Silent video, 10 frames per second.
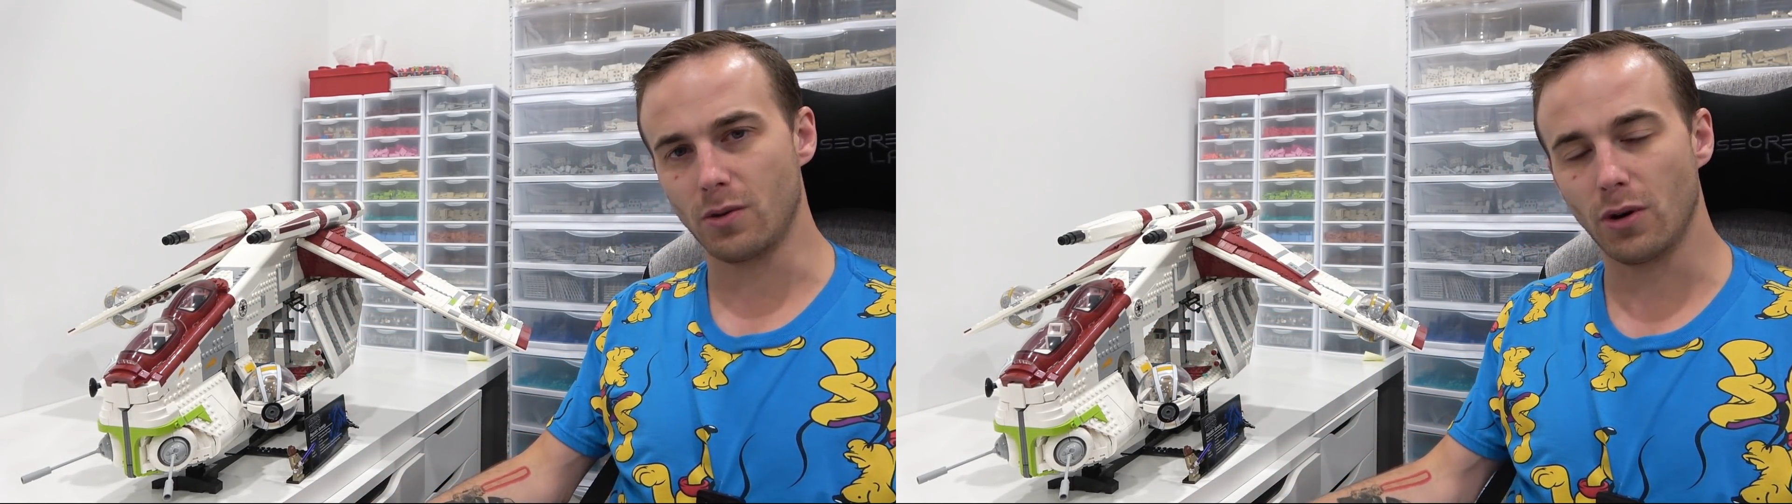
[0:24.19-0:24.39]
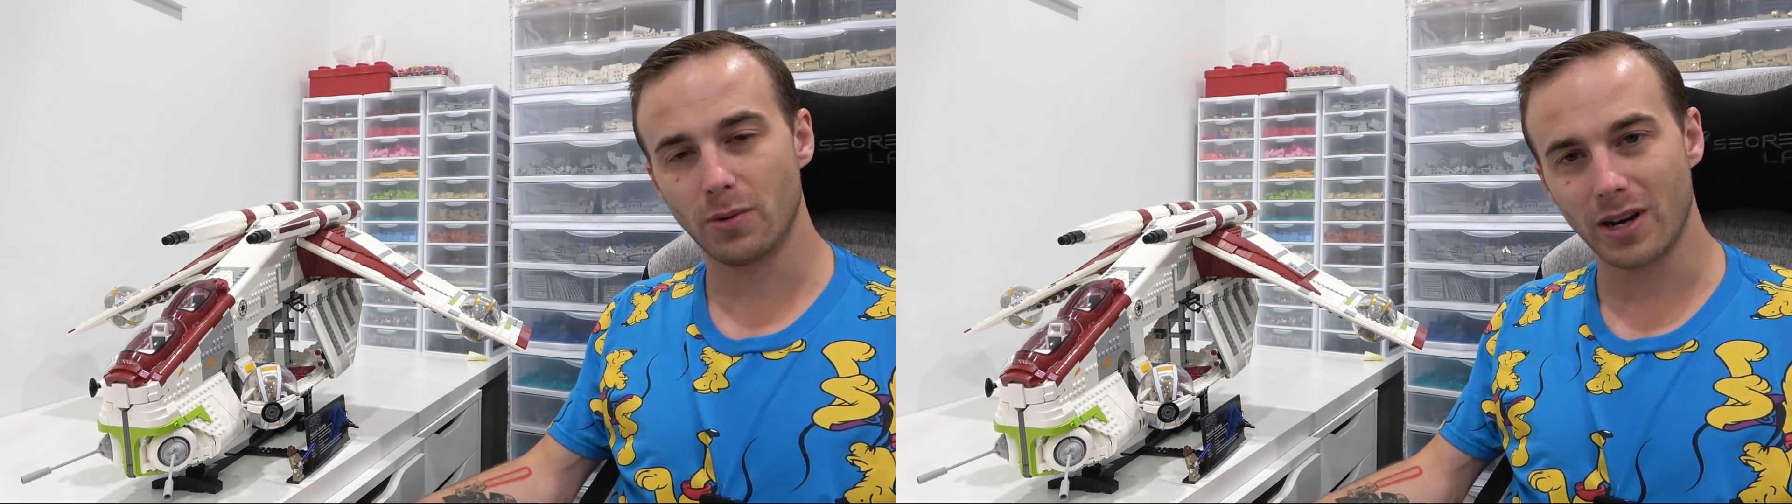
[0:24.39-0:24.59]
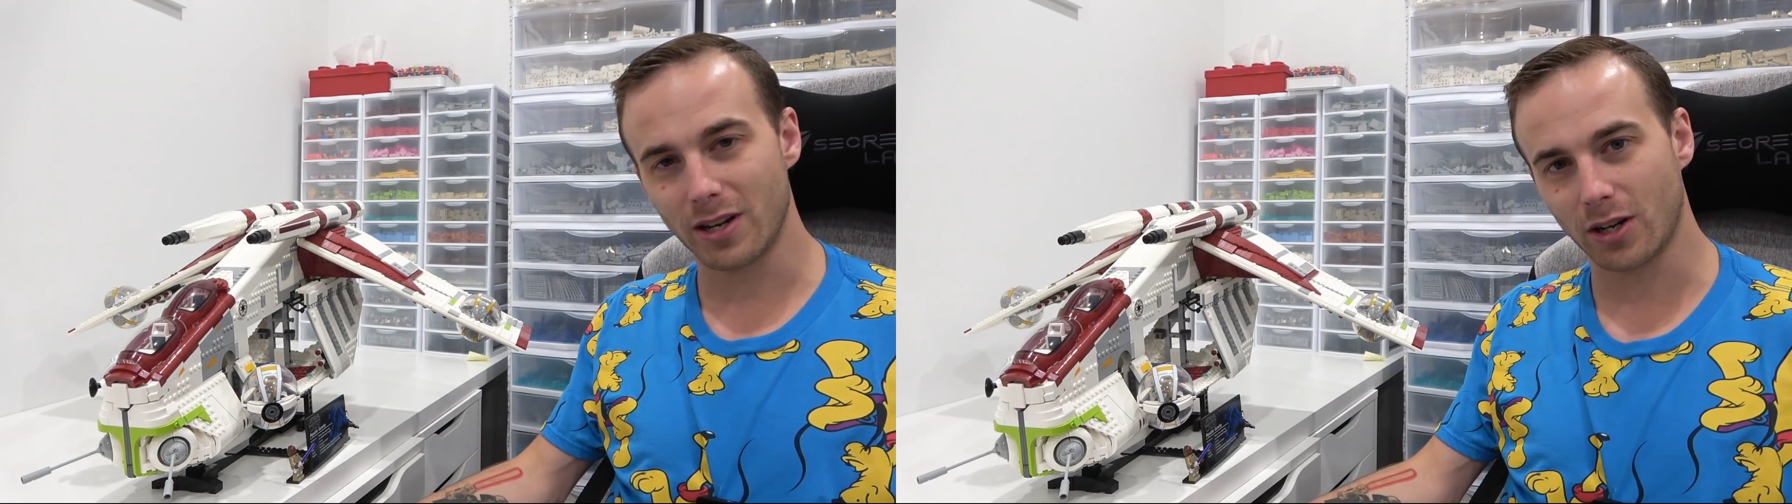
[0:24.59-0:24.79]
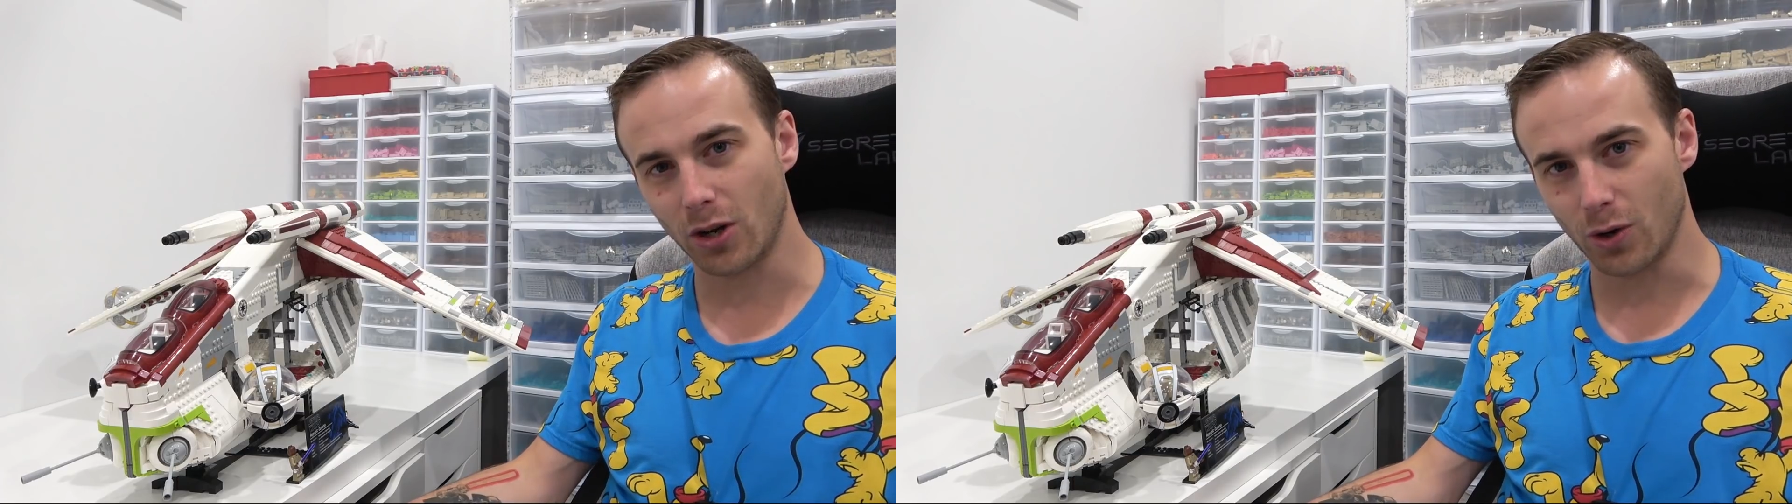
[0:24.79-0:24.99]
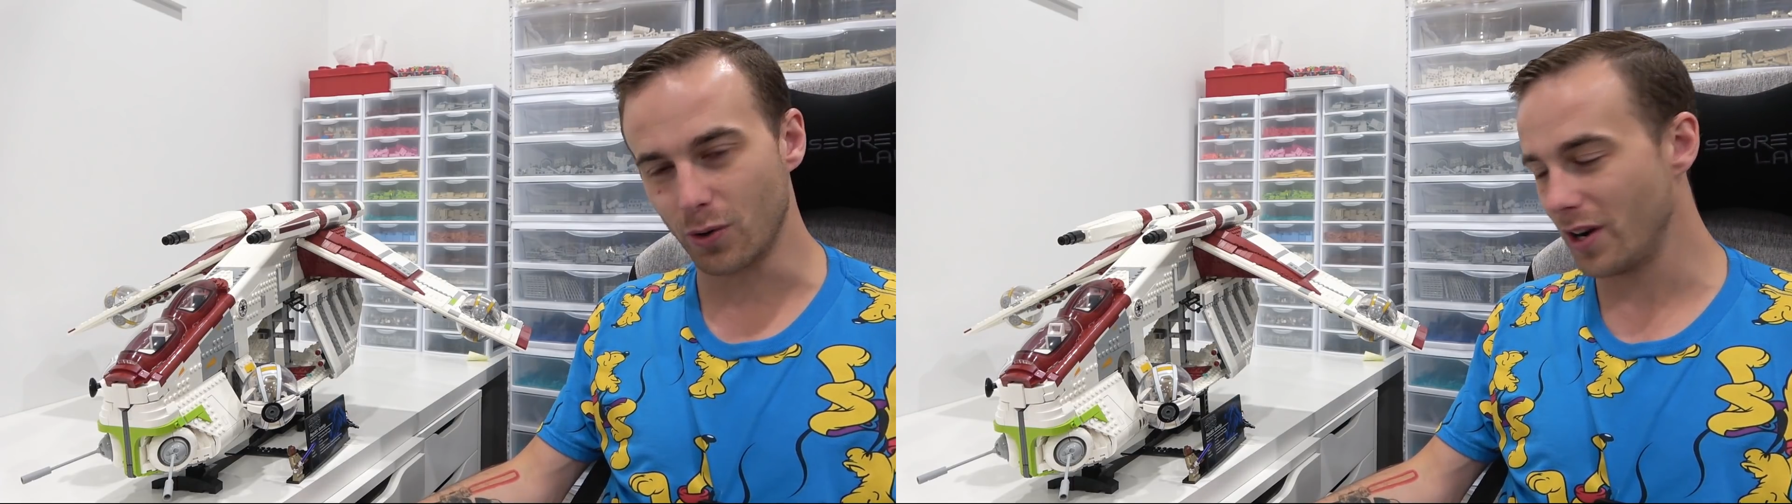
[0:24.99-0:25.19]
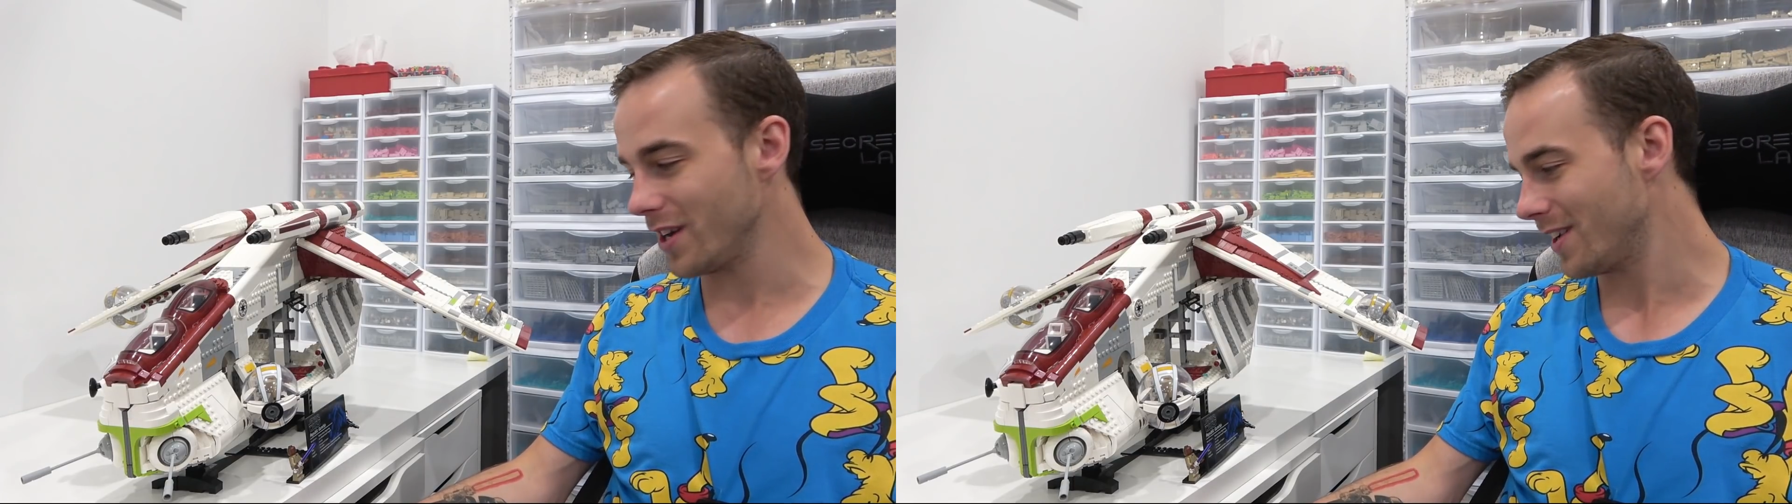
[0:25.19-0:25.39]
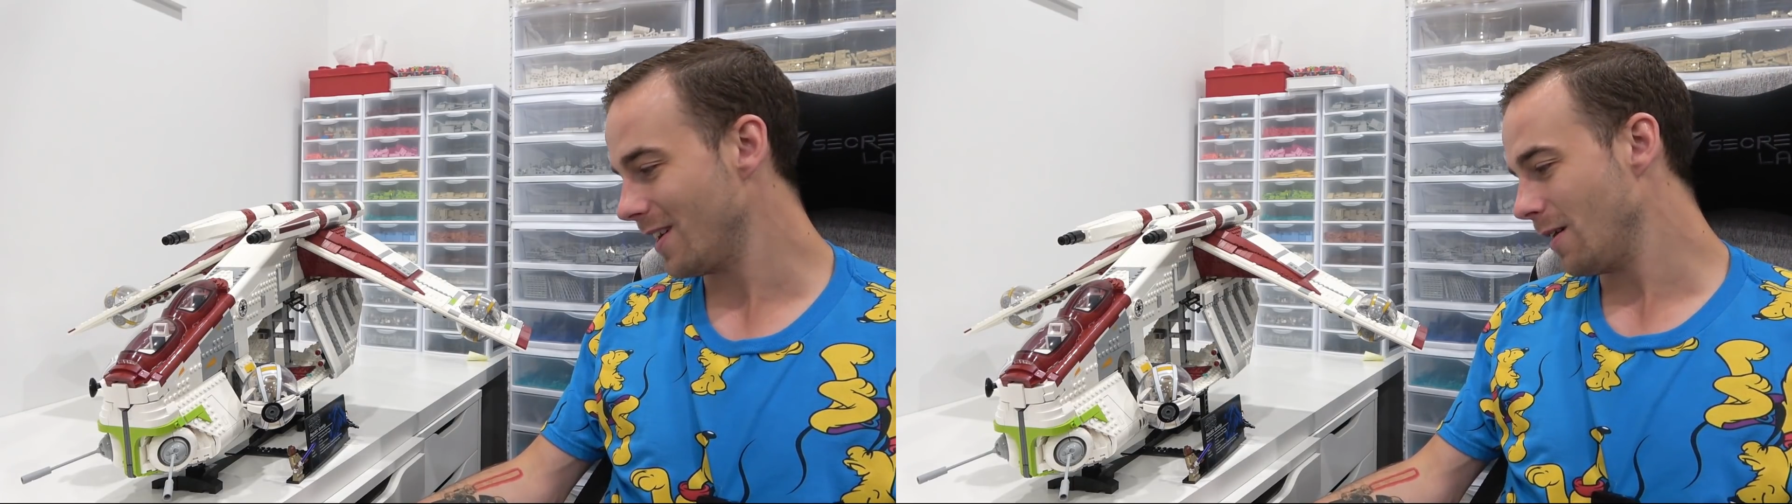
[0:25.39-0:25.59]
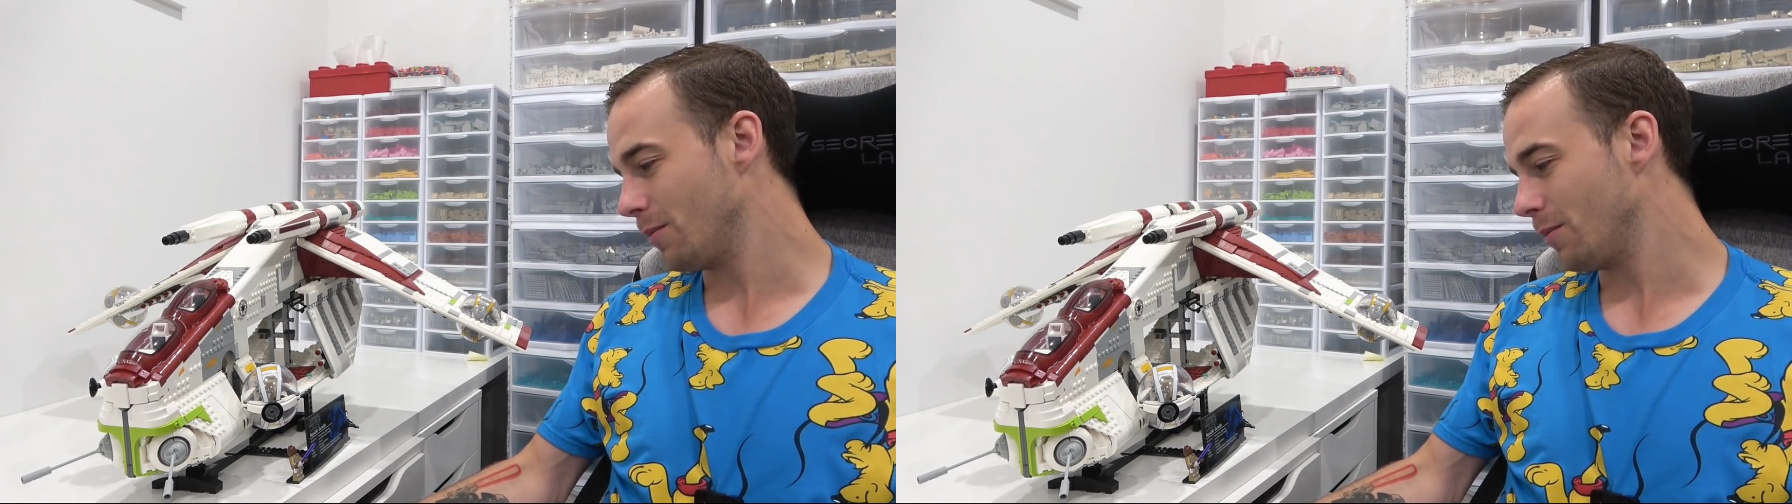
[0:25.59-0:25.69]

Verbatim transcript: we're ready to go, right?